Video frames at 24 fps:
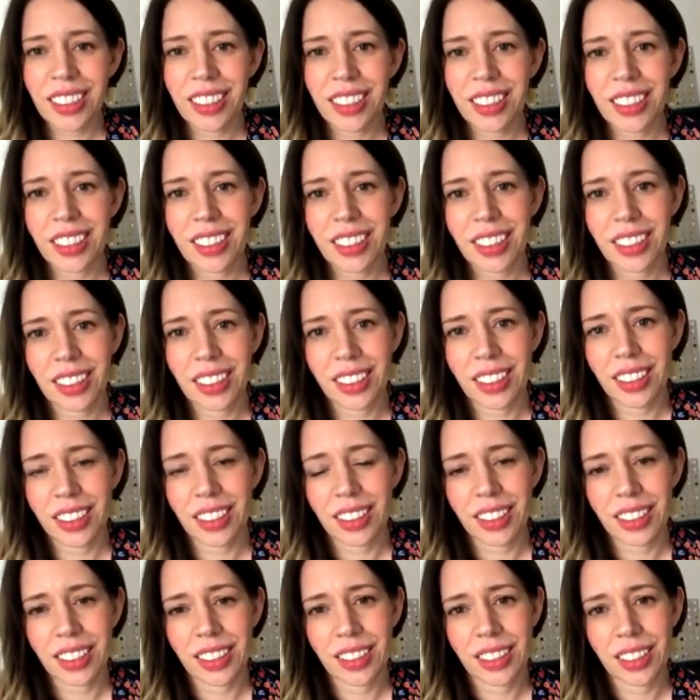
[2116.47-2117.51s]

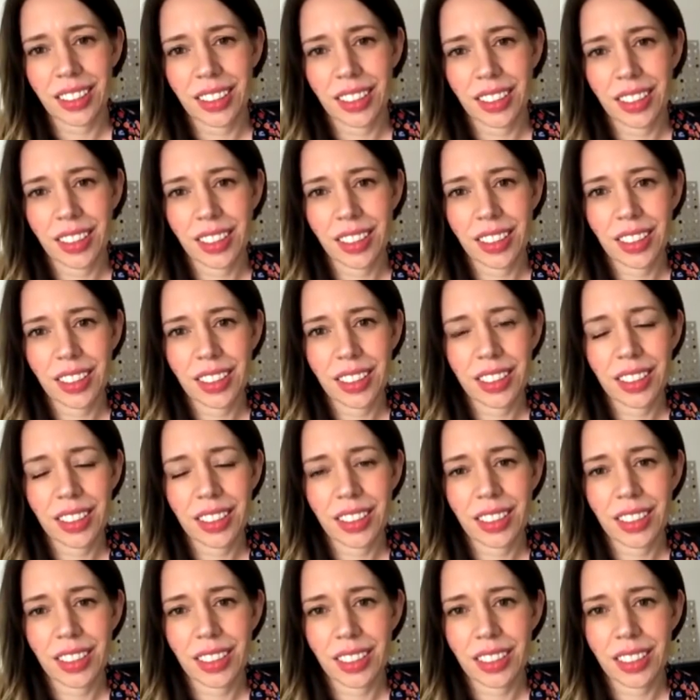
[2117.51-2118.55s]

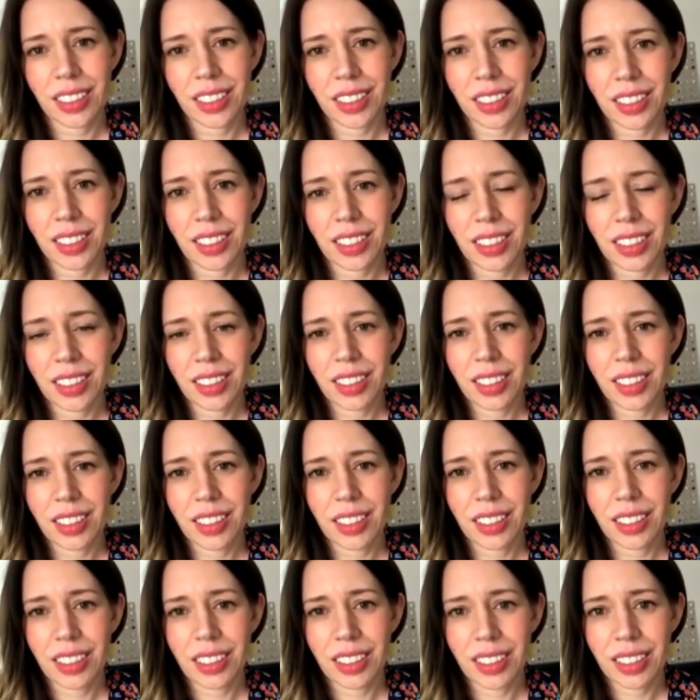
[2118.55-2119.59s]

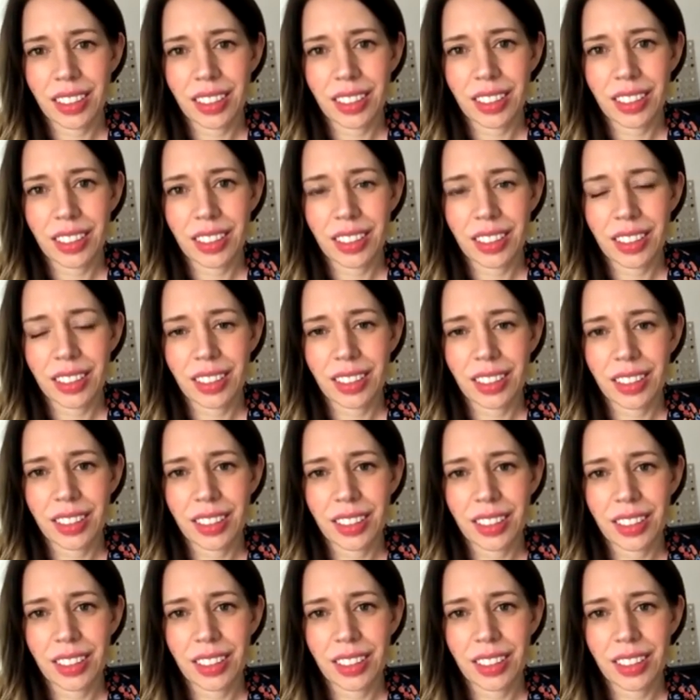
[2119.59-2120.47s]
(not speaking)